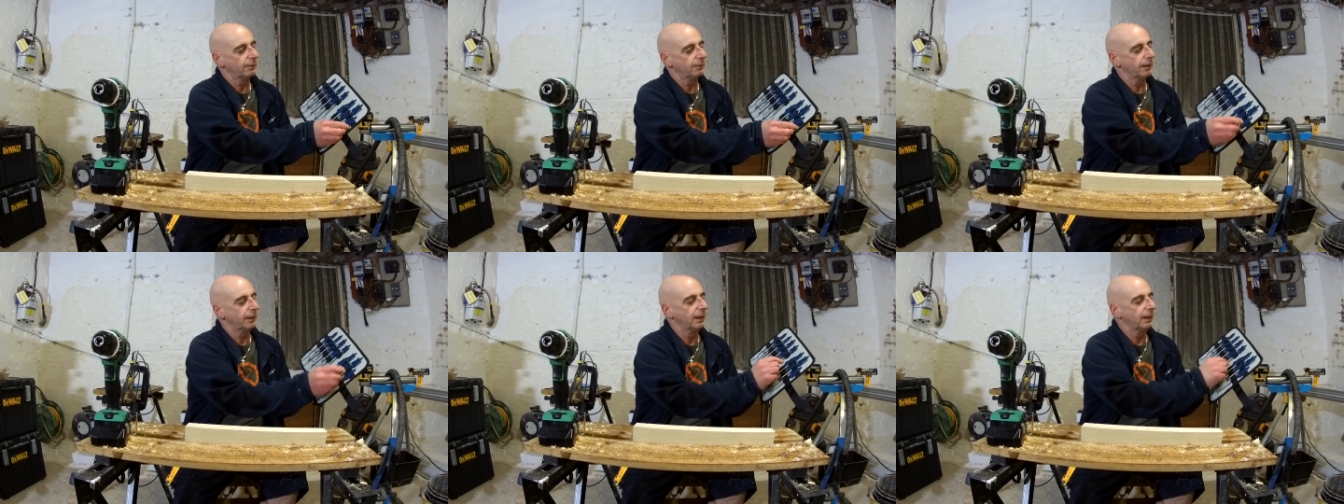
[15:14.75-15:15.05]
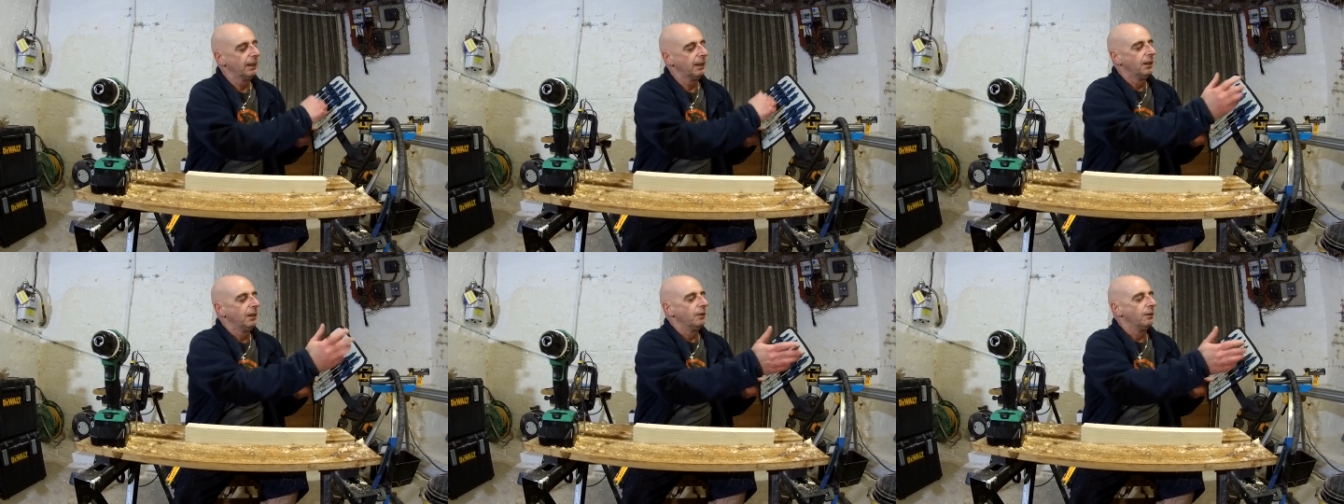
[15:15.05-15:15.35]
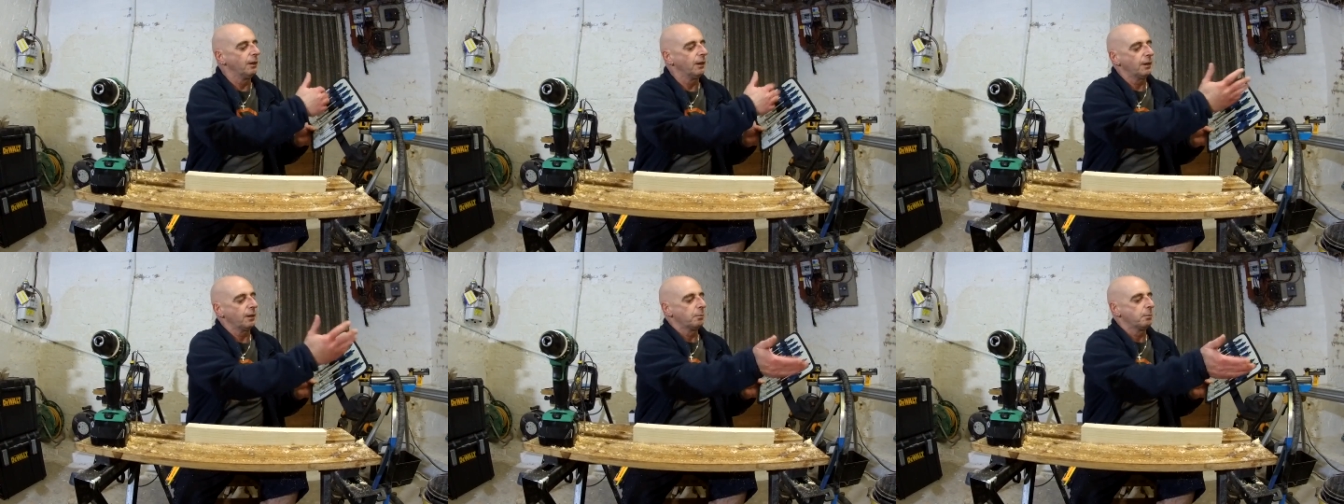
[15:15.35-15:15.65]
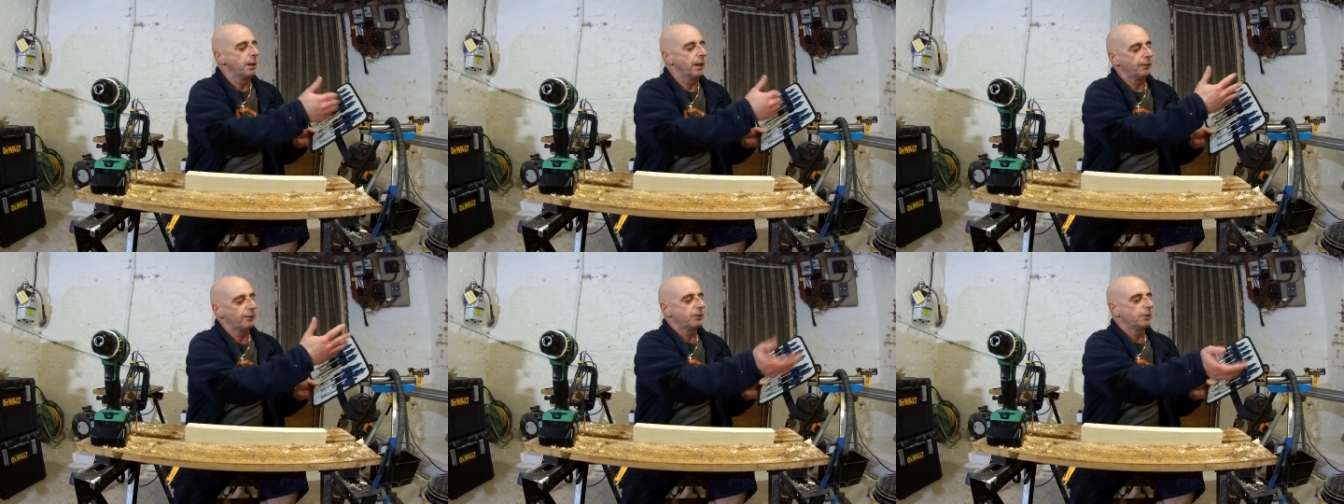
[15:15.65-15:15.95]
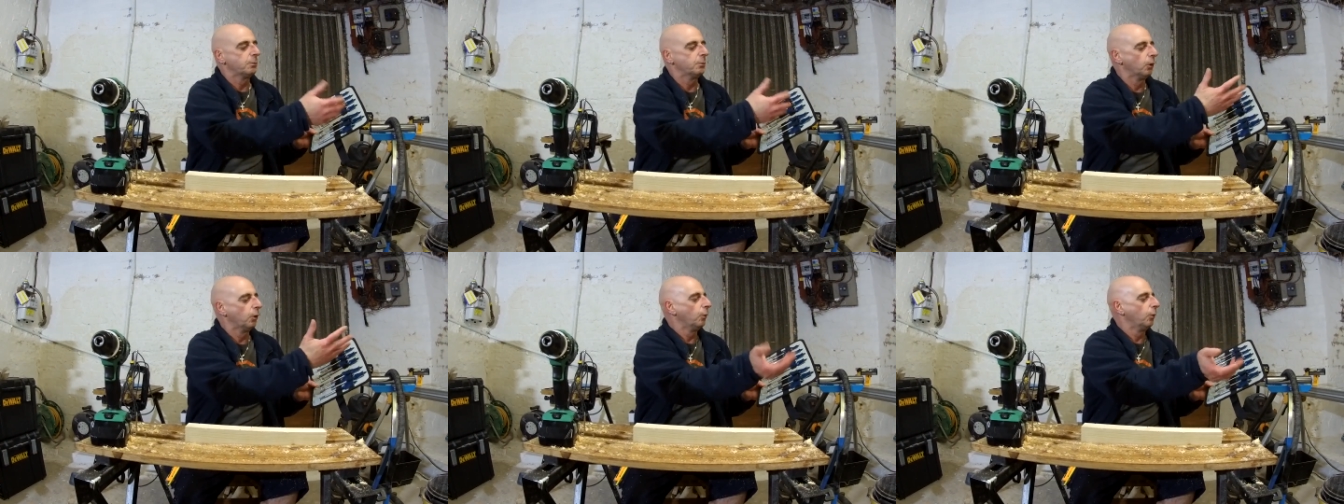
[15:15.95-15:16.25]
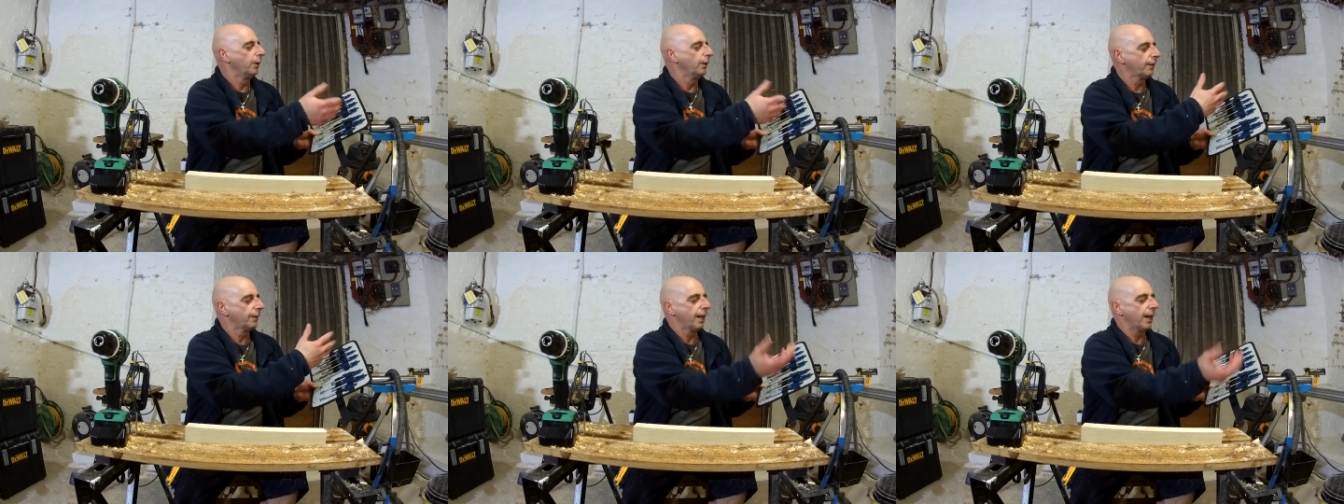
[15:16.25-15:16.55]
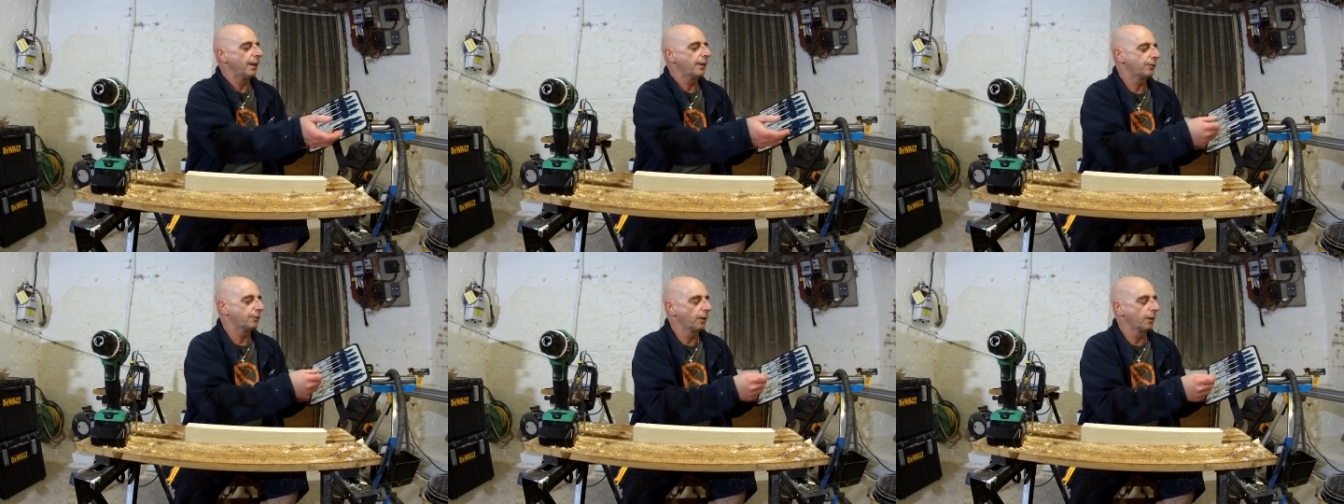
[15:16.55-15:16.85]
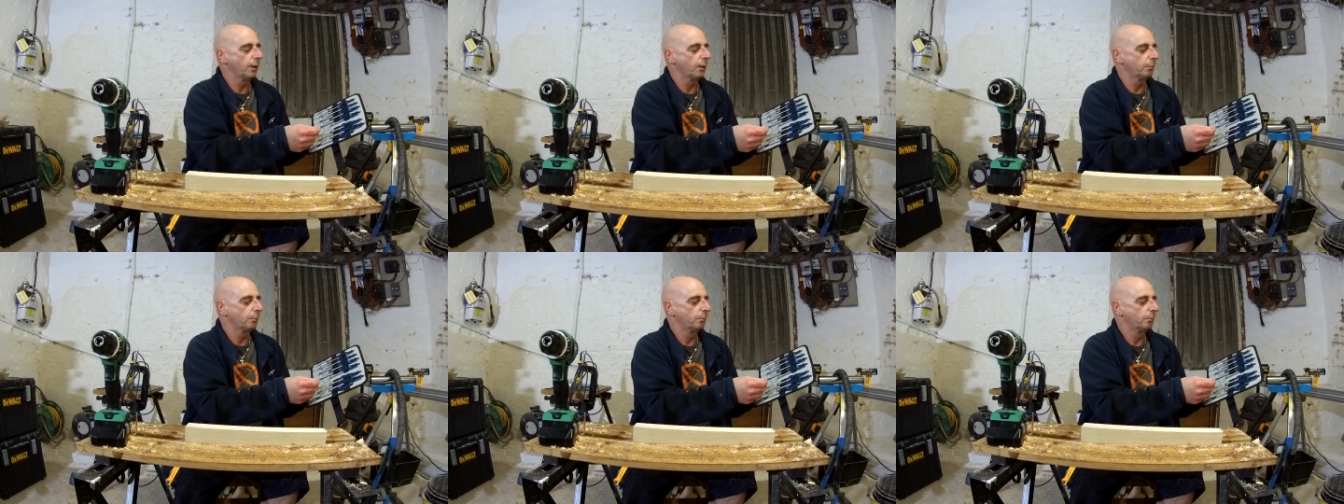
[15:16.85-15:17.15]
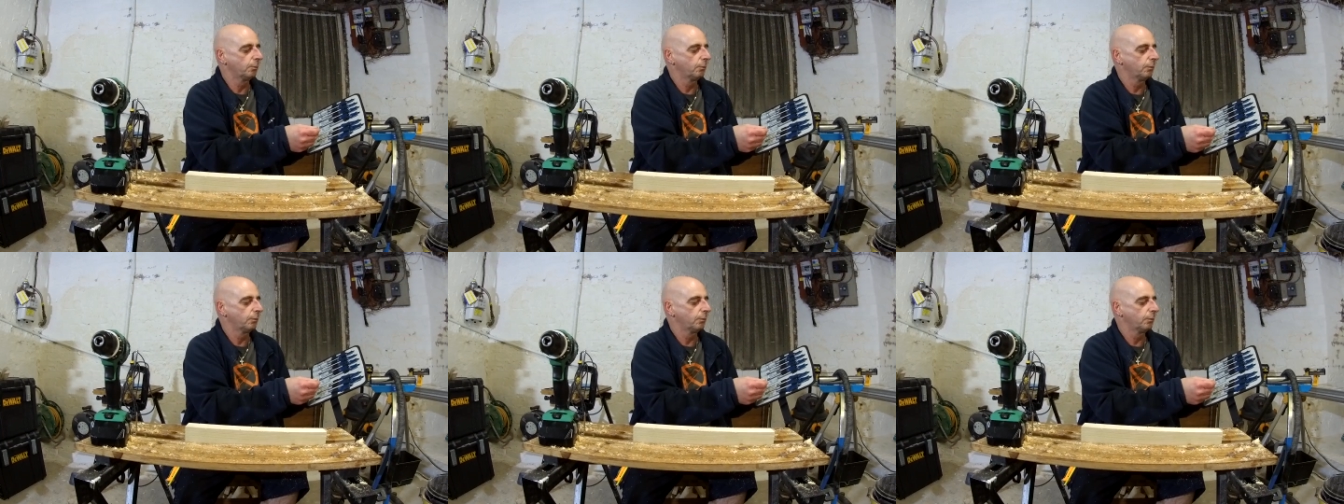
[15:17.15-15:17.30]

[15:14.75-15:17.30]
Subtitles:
Right, rather than messing about with the rest of them.